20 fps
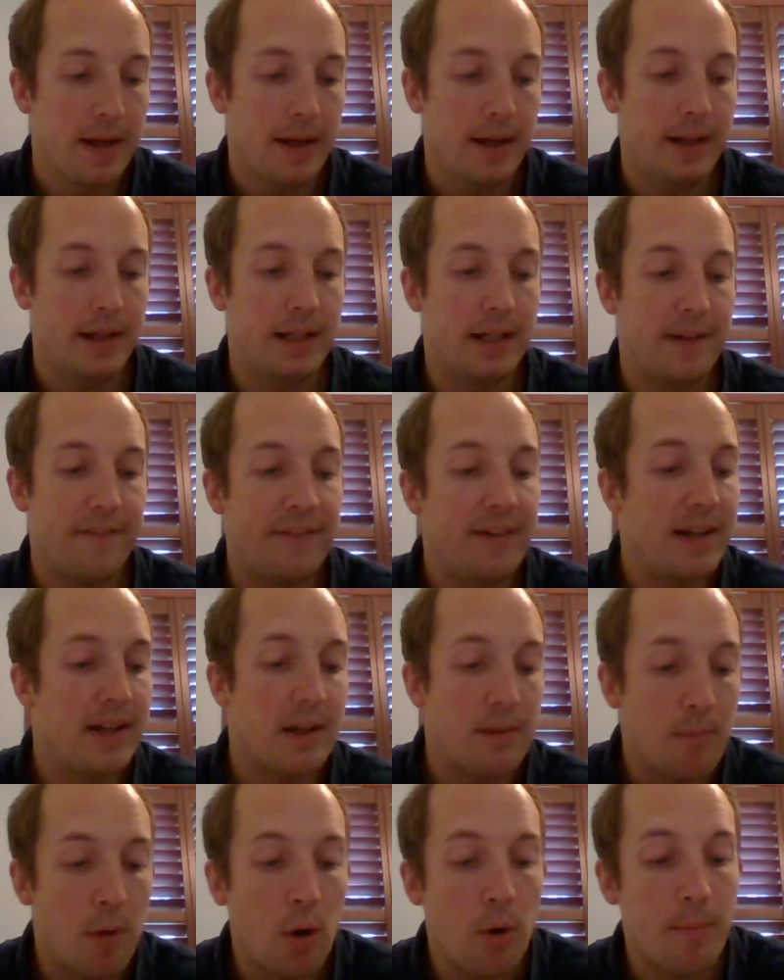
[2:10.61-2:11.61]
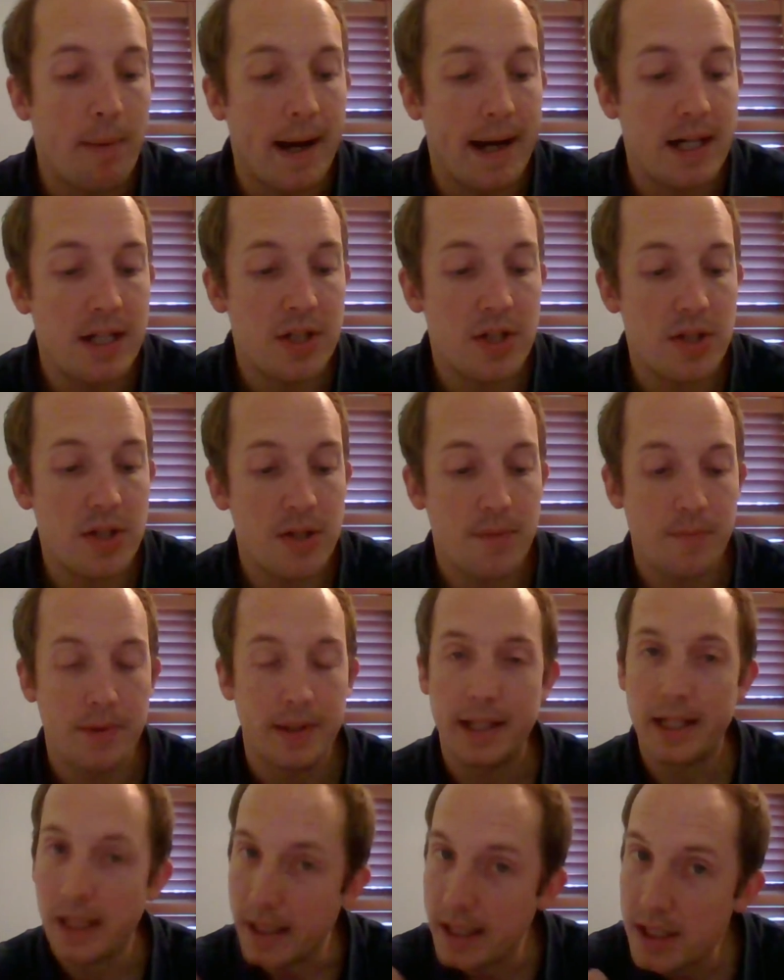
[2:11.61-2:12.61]
And he defeated the Moabites,
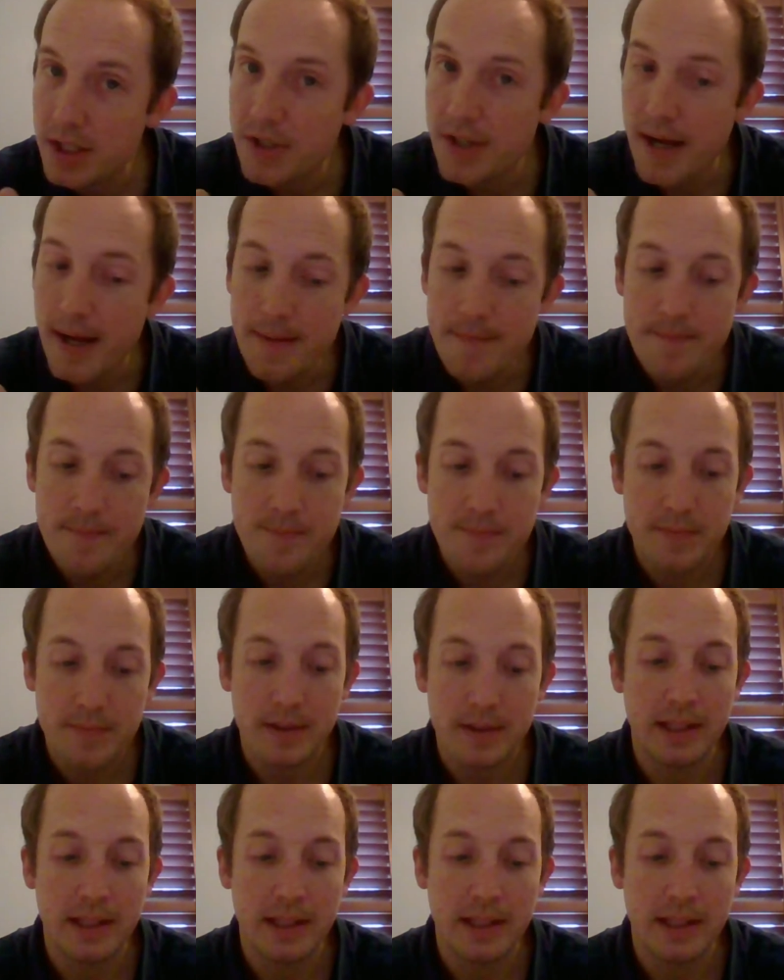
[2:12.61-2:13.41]
killing some,